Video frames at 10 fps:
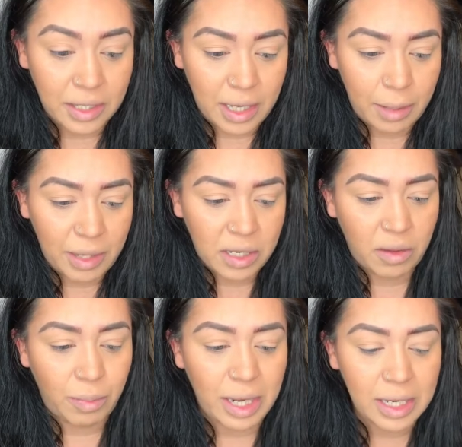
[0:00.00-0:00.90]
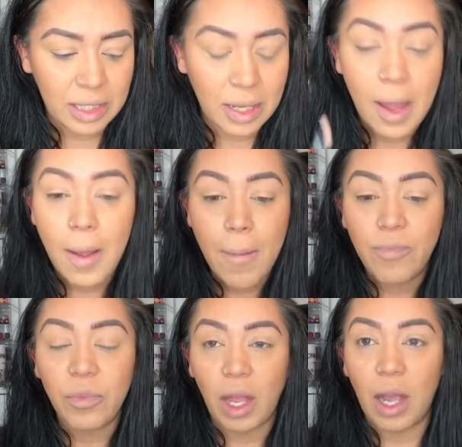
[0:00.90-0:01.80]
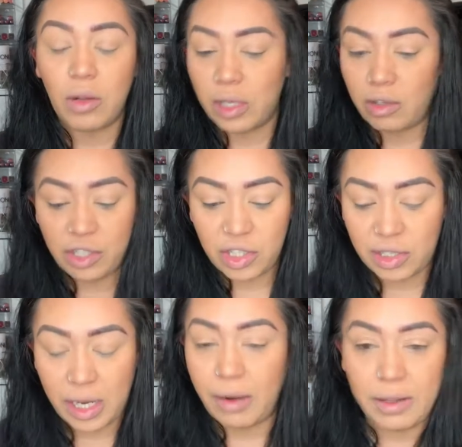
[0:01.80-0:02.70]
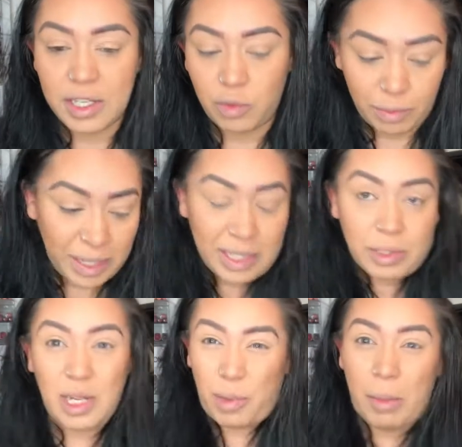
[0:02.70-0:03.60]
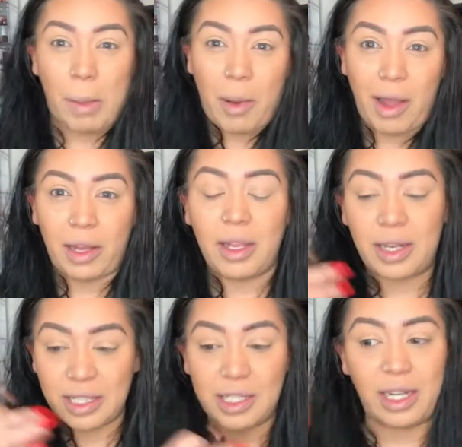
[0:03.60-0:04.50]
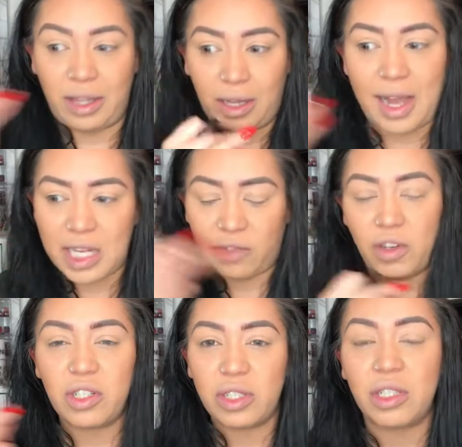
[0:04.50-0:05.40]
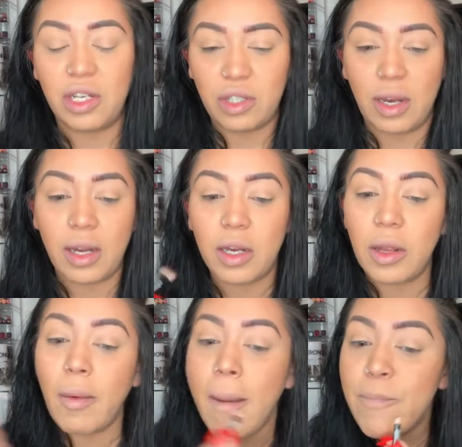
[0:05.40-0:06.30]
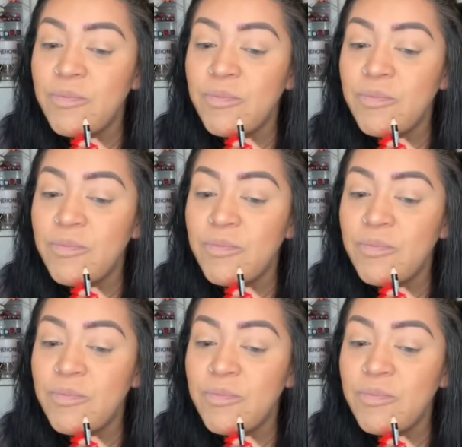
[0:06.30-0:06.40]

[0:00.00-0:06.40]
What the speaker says: outside because of the bus, I'll literally just carry this with me. Sometimes I put it in my pocket because it's like the last finishing touch that I need to do.